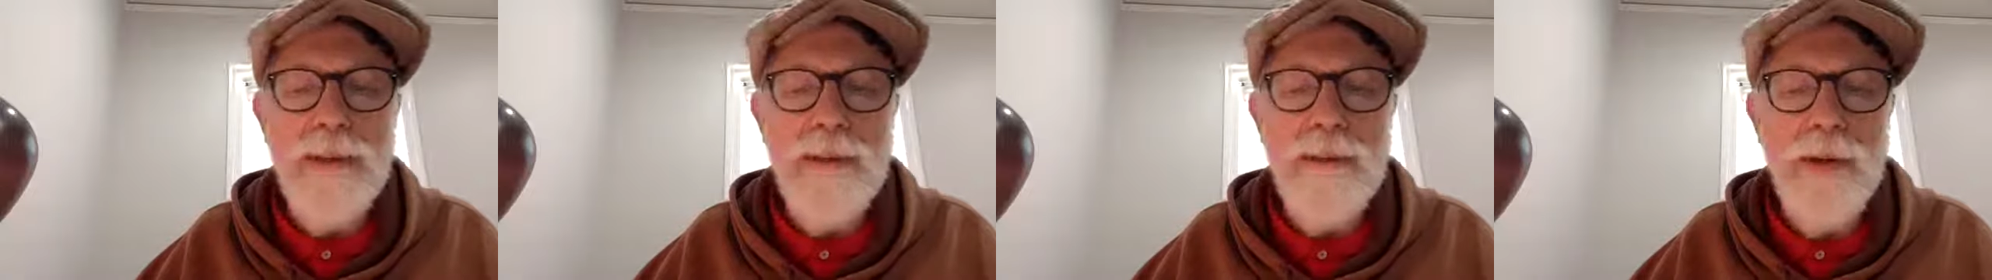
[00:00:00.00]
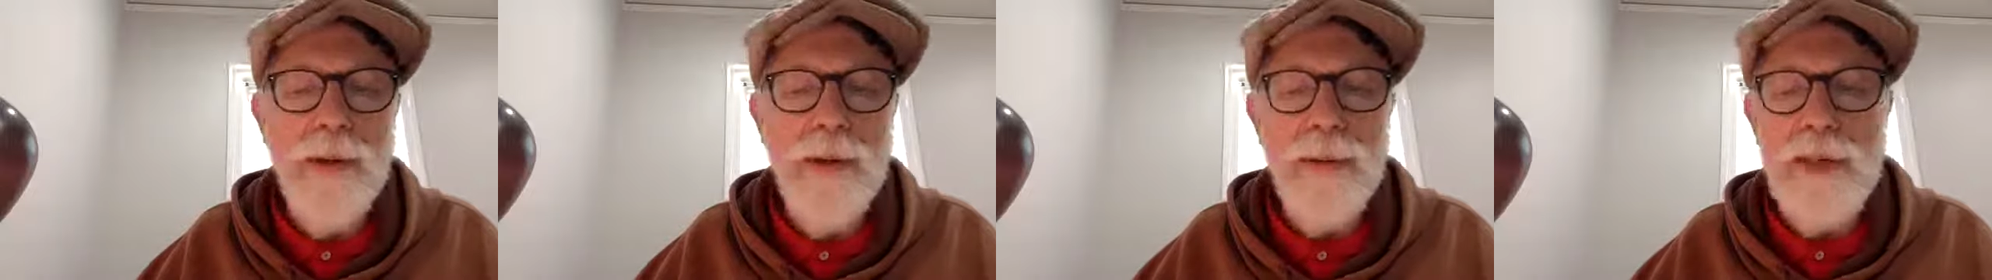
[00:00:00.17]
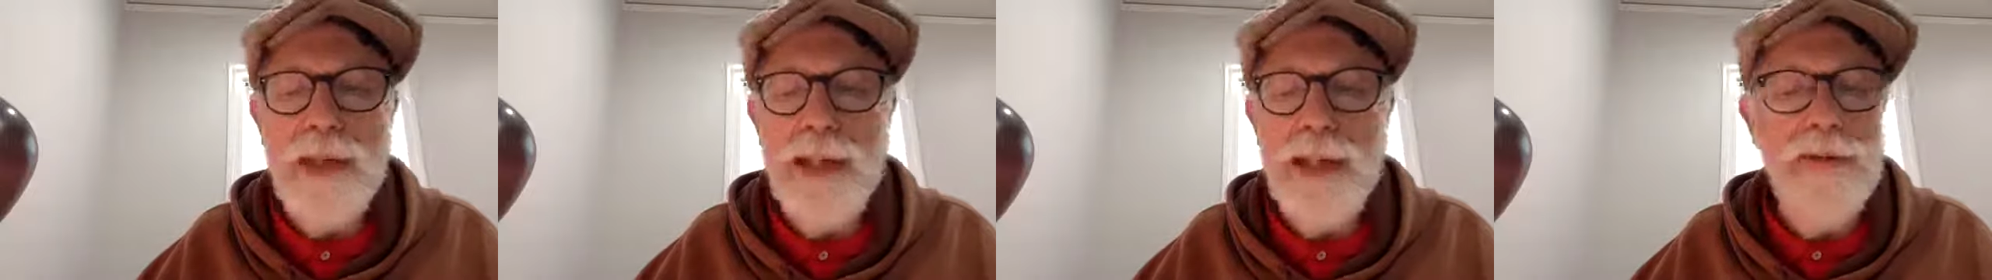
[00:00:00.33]

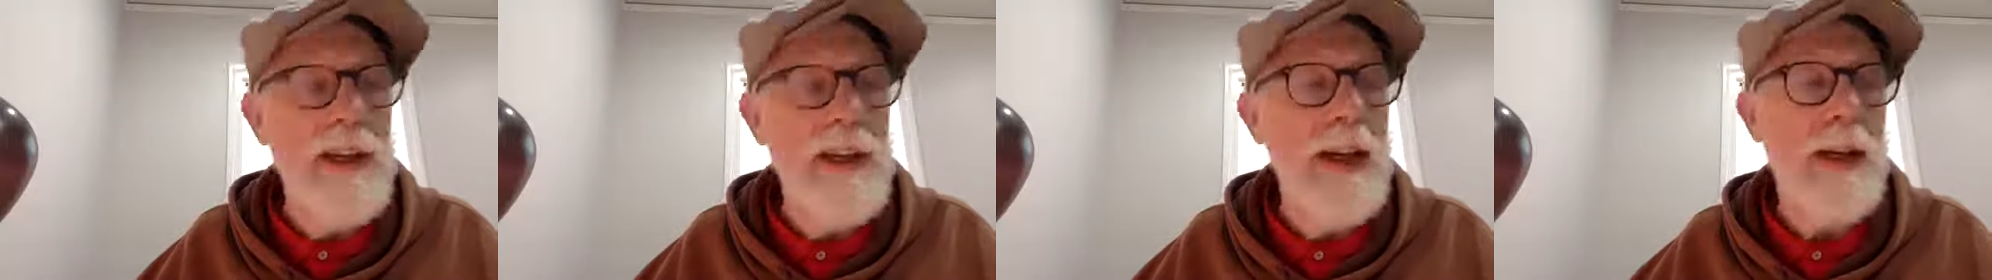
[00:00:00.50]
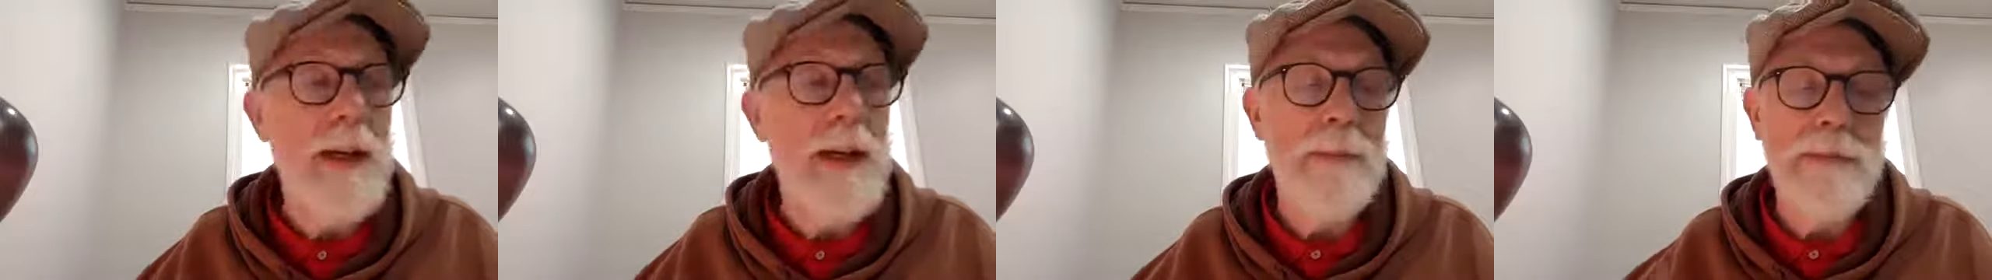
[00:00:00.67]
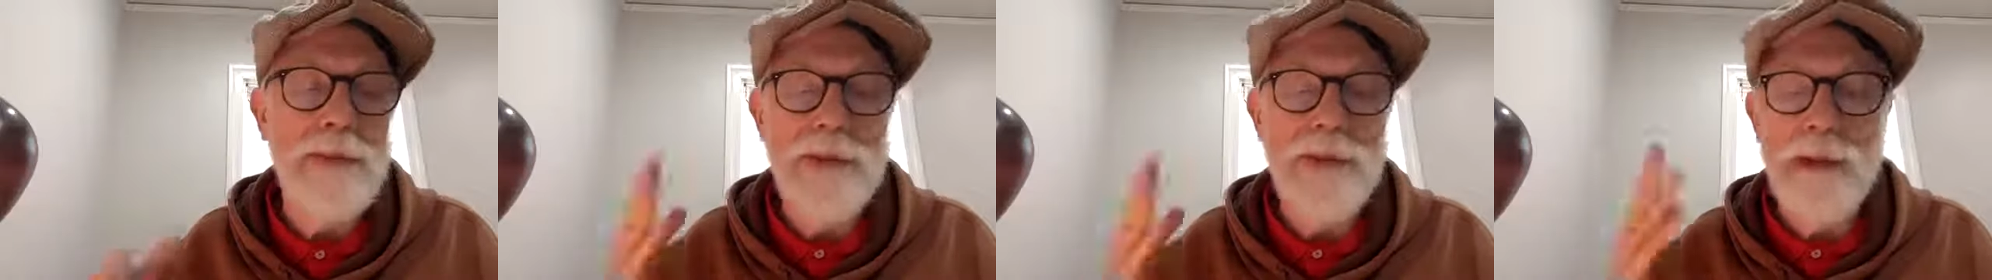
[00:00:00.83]
moment. I've got
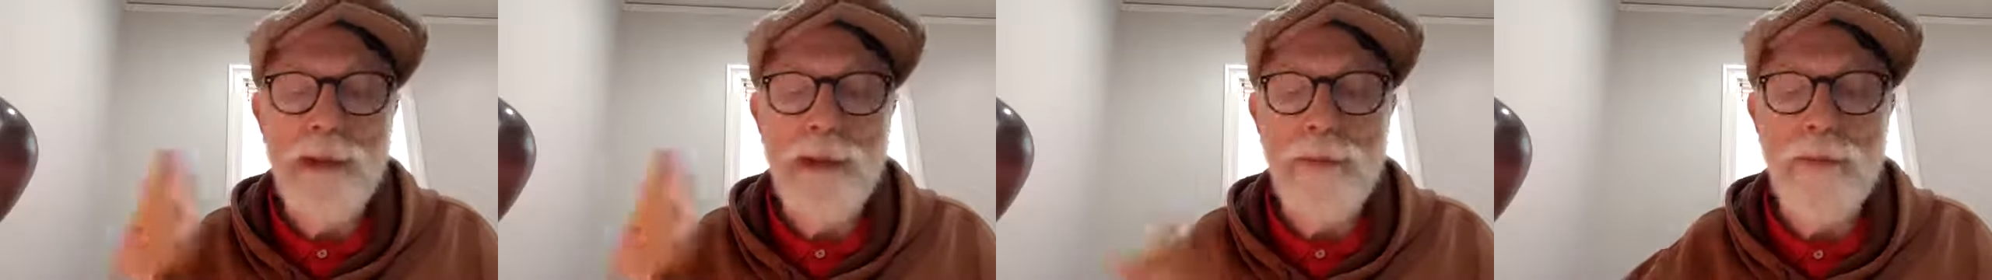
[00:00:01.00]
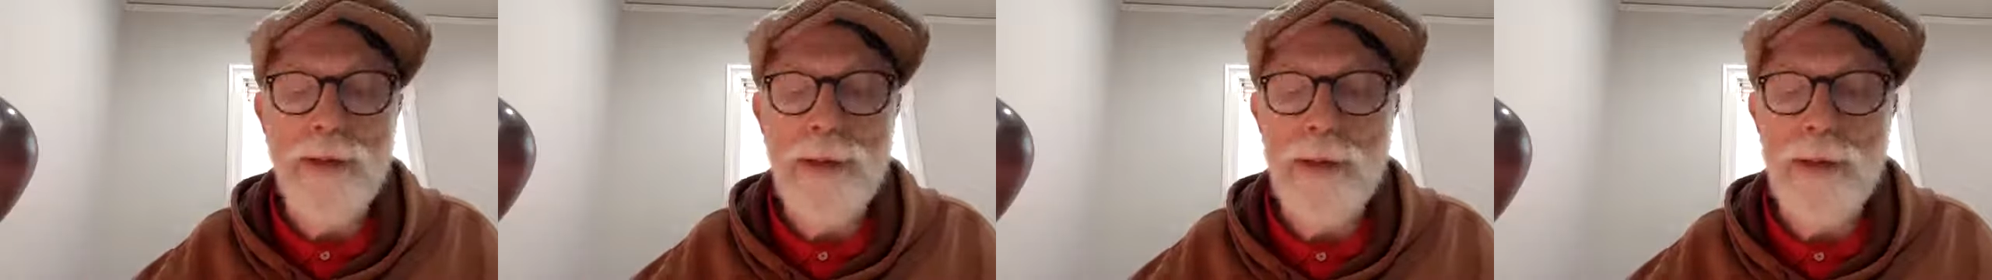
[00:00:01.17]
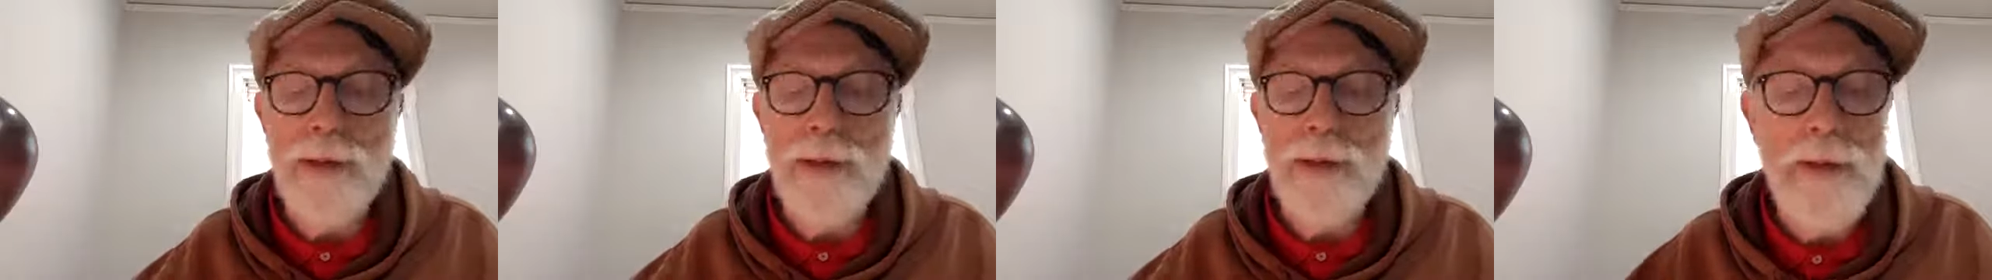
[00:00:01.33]
them
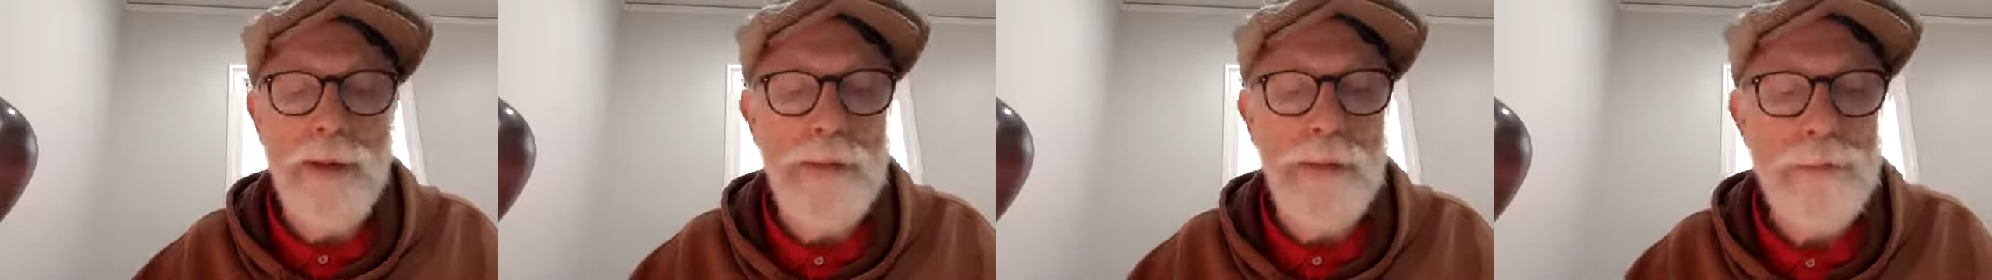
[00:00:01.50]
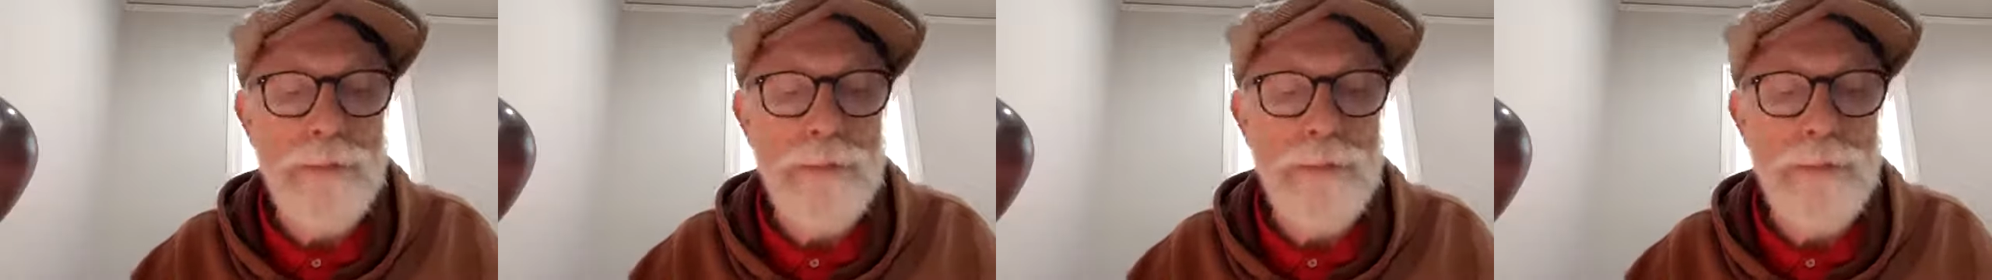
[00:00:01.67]
somewhere, but